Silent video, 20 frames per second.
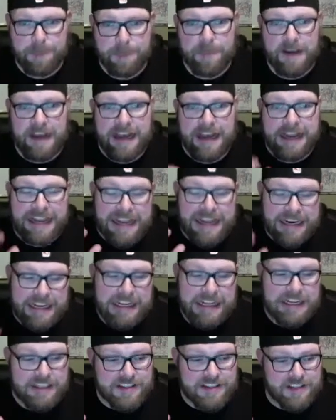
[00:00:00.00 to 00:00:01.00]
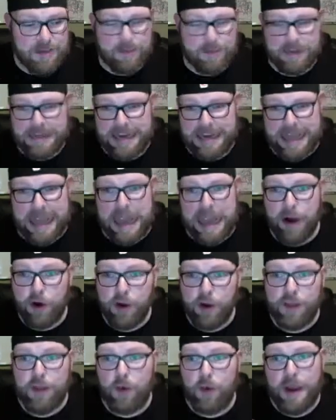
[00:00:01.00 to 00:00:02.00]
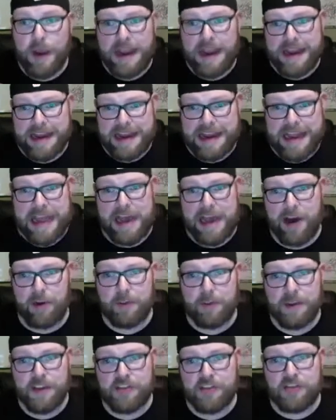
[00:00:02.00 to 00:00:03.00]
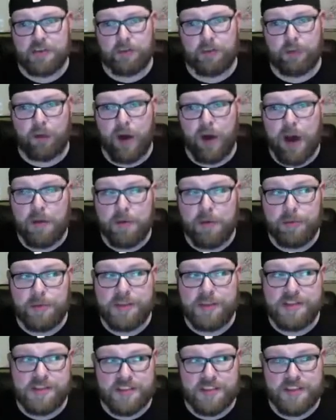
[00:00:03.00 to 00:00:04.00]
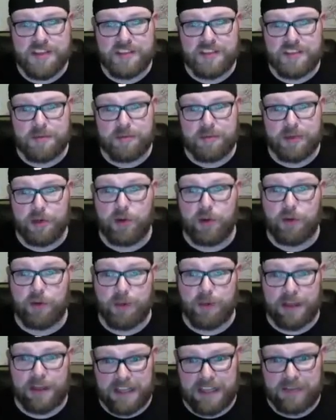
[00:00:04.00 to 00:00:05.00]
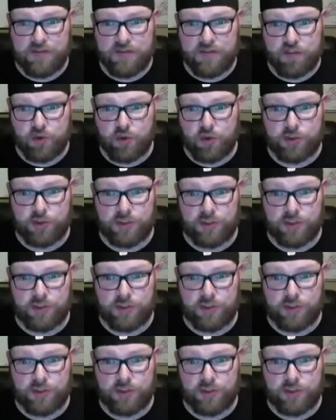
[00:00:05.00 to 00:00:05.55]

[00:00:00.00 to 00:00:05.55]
I got to get something out of the way now because you're probably seeing something over my left shoulder.